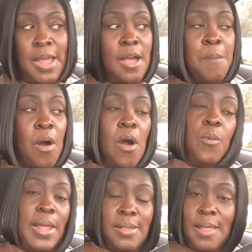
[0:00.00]
Like I'm
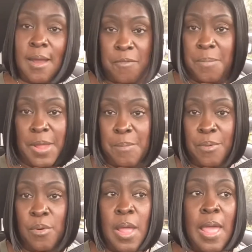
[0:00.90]
always there for
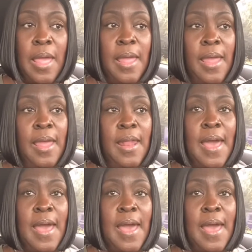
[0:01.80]
people, and